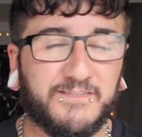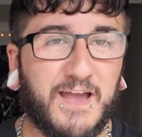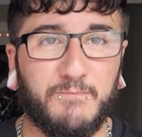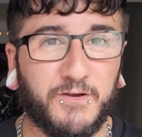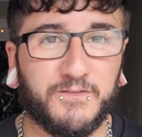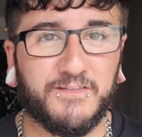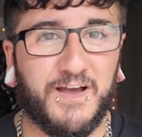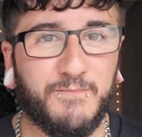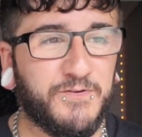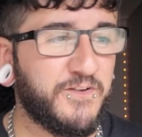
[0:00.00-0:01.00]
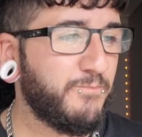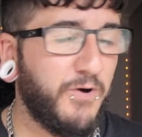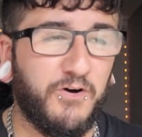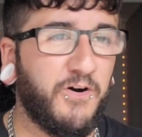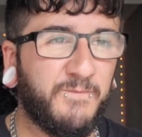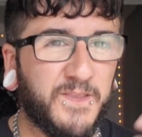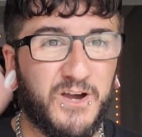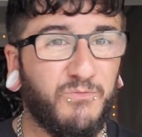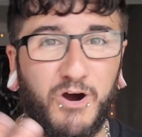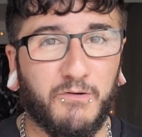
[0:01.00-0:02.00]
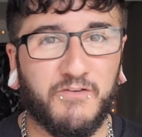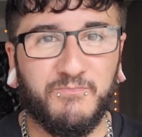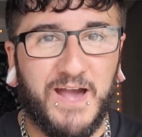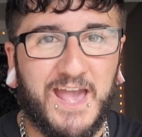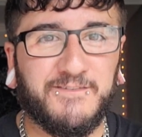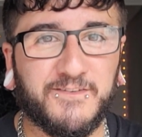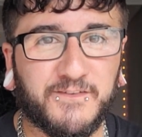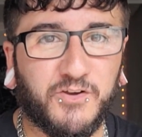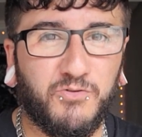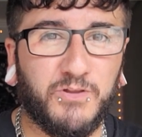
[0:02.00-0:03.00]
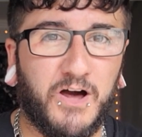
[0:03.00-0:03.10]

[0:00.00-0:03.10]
camp most of the time and just pour water over my head just to cool